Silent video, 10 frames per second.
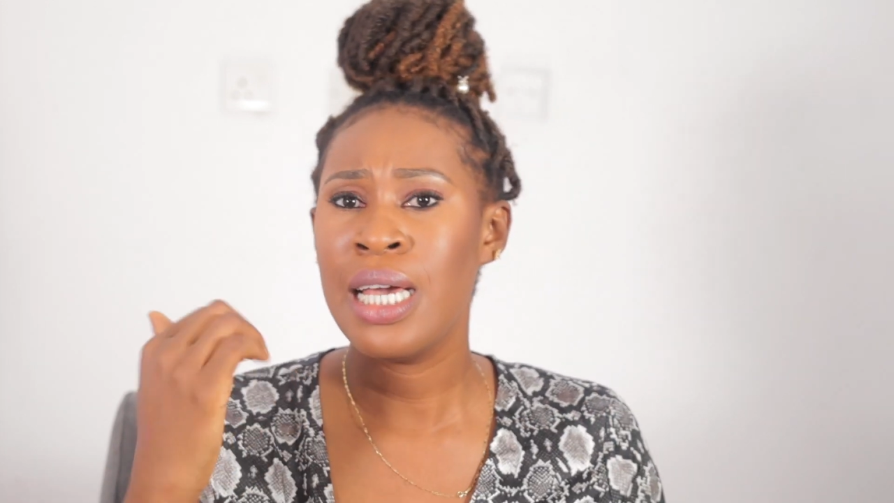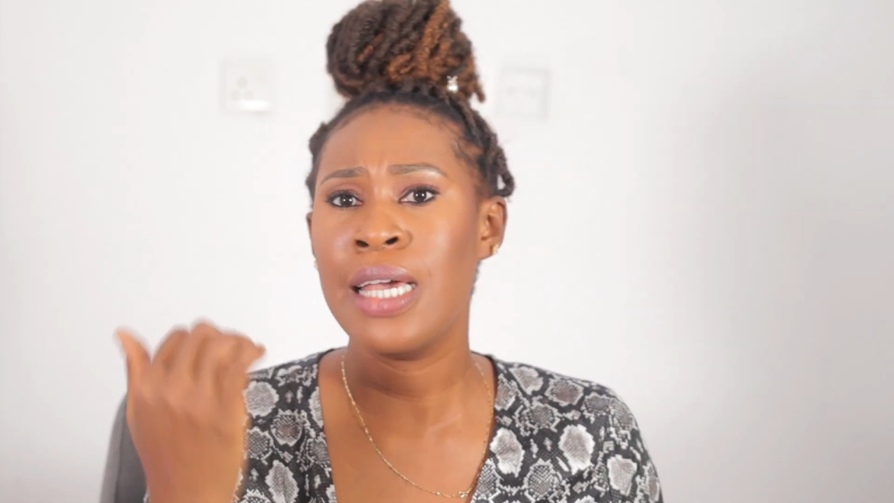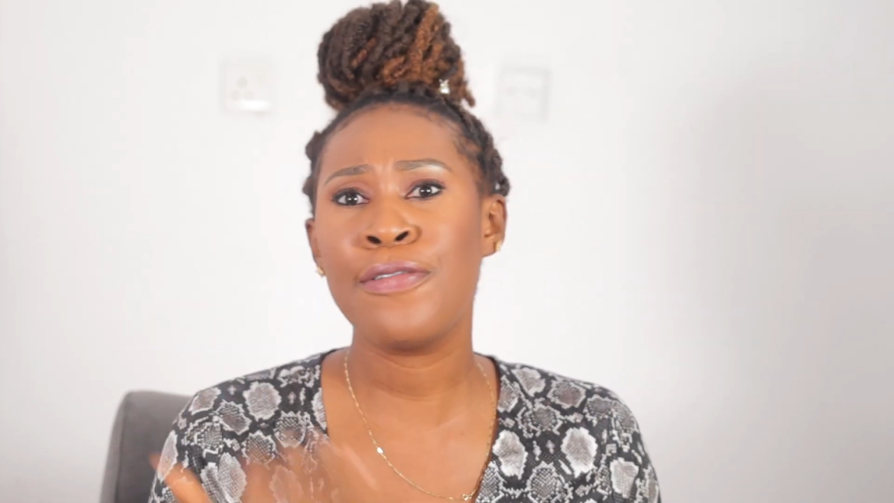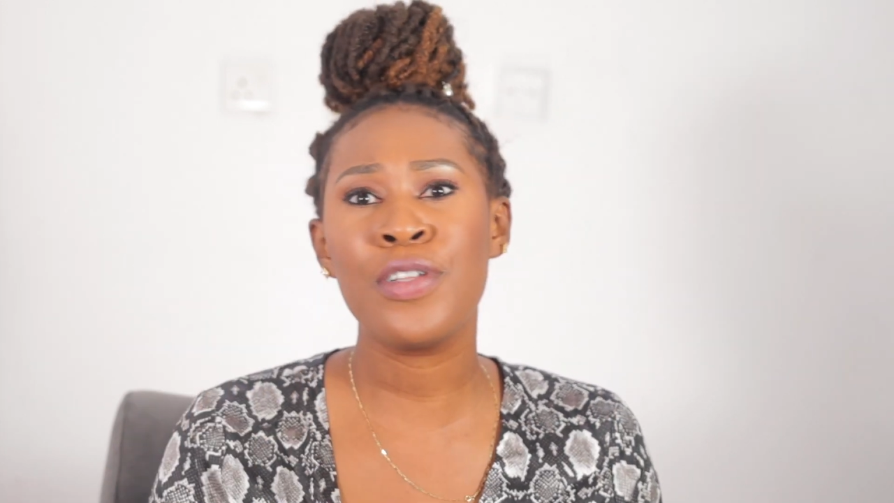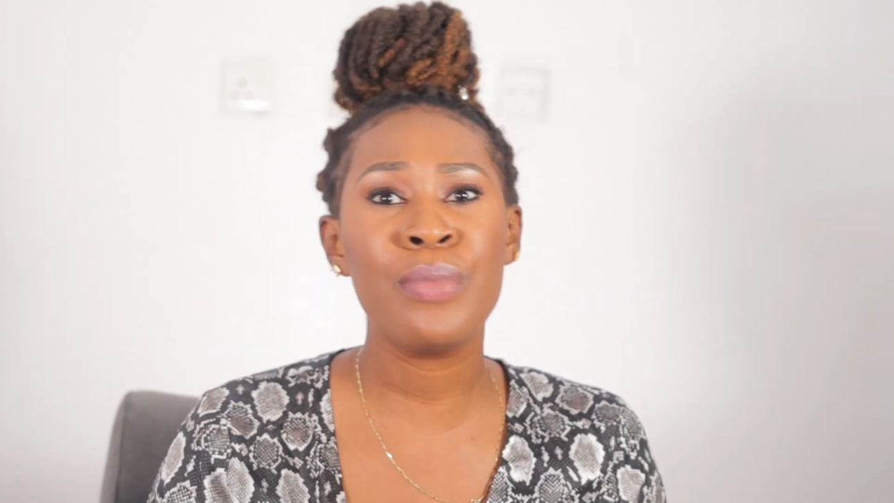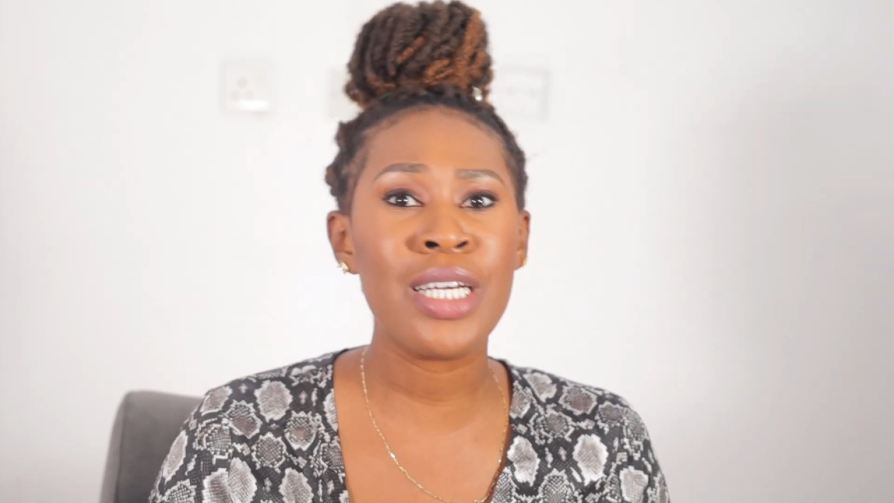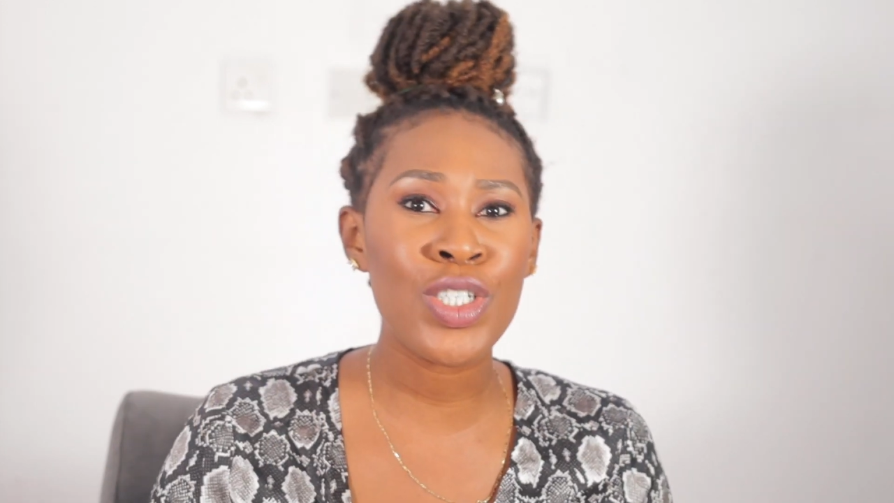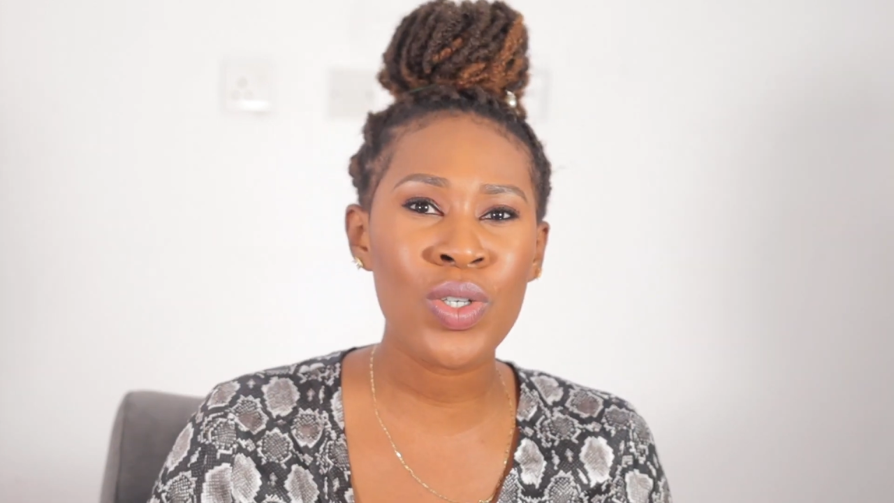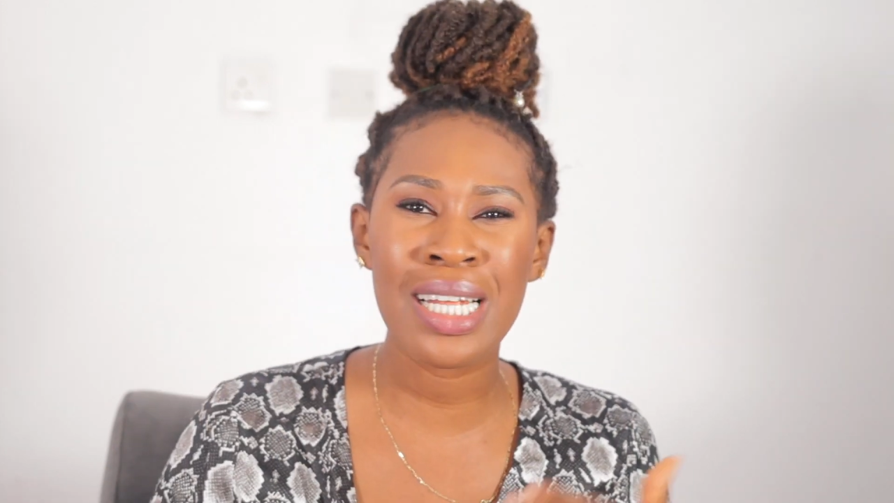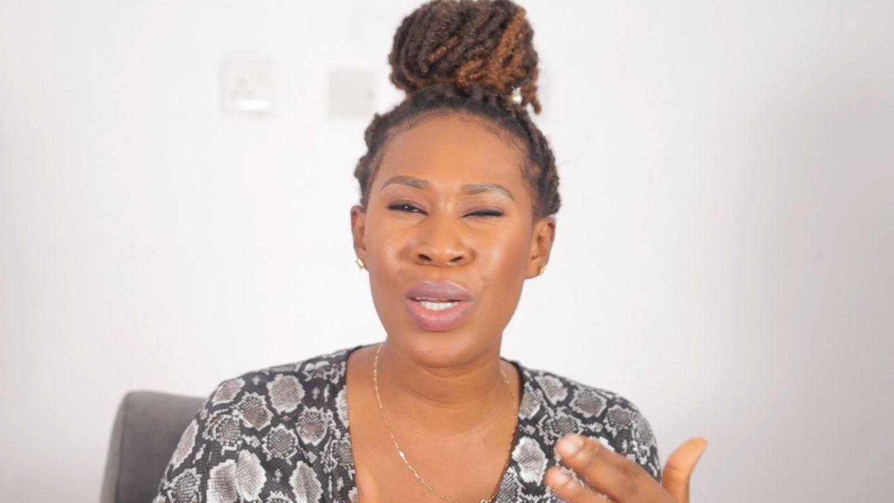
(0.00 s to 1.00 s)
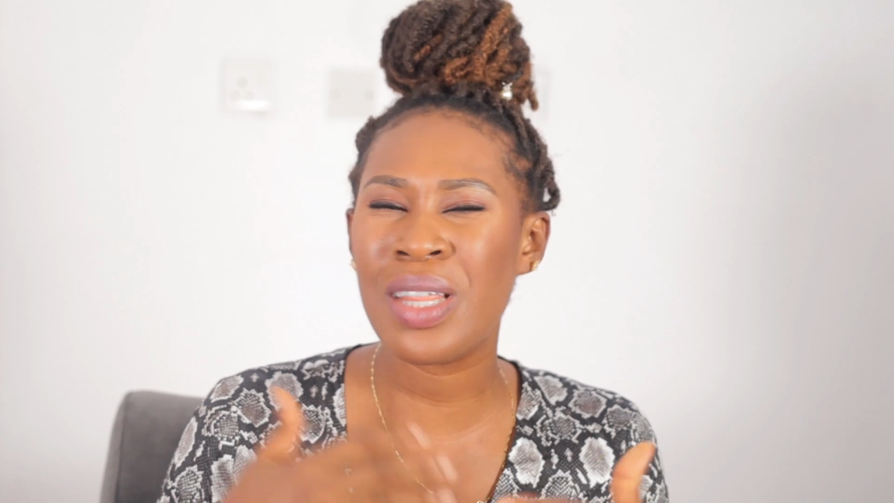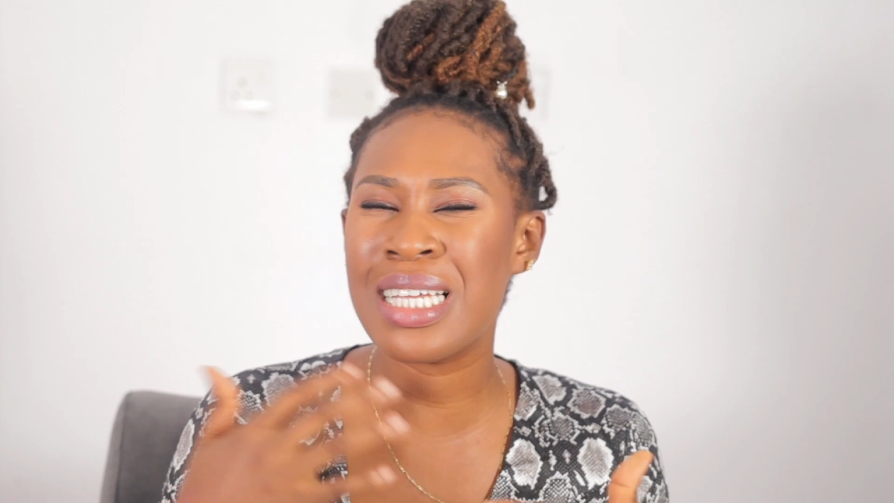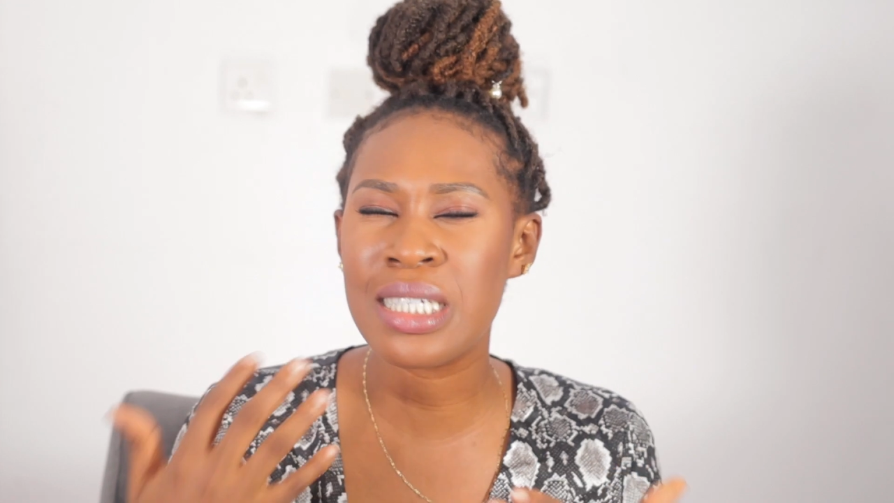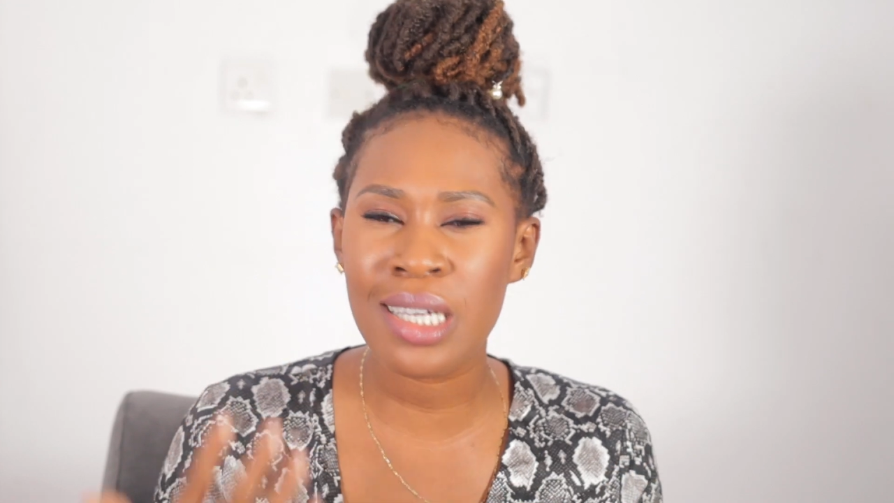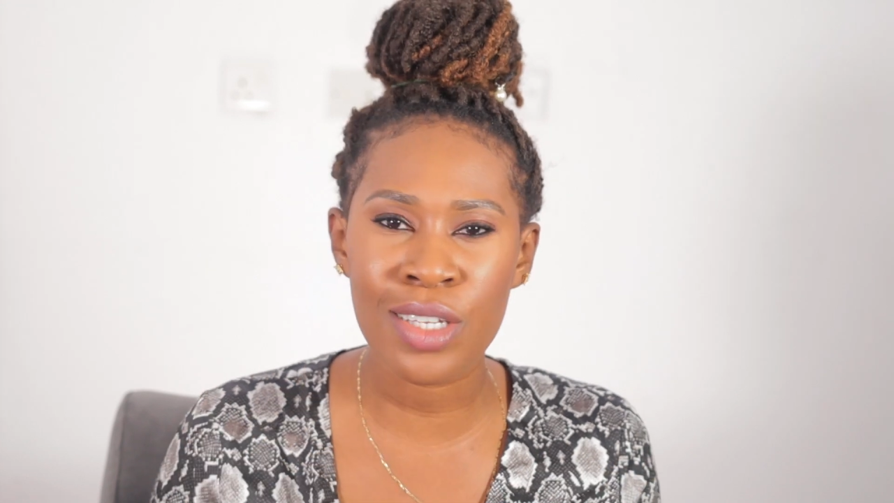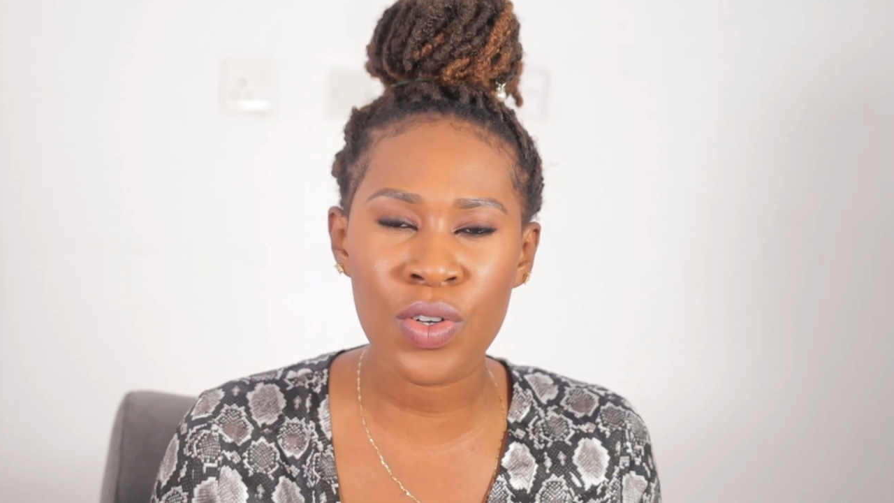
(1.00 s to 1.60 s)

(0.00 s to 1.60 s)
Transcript: inflammation, and other skin